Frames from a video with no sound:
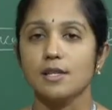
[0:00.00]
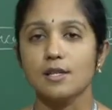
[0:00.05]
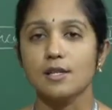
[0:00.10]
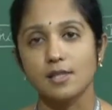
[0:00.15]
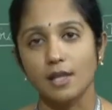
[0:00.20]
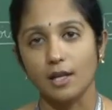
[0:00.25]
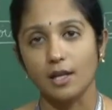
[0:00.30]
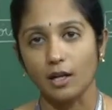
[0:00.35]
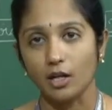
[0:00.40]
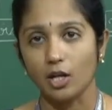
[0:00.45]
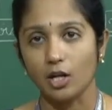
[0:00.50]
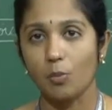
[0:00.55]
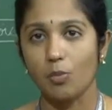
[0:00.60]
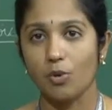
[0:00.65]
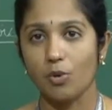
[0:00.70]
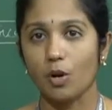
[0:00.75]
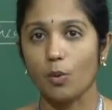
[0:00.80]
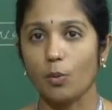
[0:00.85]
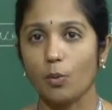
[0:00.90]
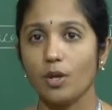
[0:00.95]
there is an
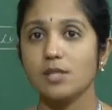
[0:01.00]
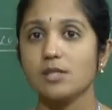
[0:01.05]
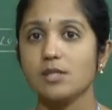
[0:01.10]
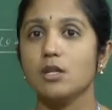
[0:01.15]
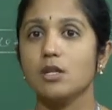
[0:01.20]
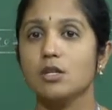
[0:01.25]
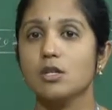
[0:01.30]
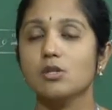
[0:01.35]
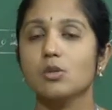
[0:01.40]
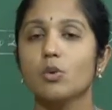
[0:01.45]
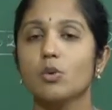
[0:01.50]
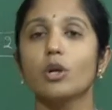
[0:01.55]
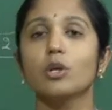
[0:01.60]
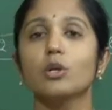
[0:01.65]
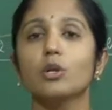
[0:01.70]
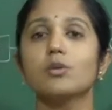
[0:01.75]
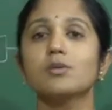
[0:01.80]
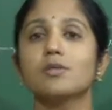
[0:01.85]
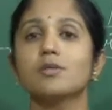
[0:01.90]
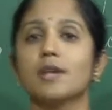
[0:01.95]
interrupt request, it is
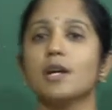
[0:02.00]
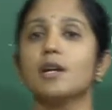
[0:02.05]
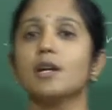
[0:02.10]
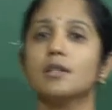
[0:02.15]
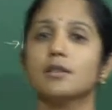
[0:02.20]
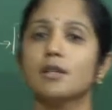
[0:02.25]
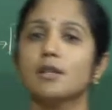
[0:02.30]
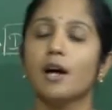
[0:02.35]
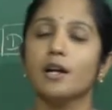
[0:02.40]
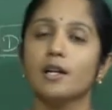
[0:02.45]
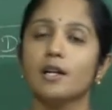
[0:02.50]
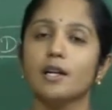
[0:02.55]
going to set the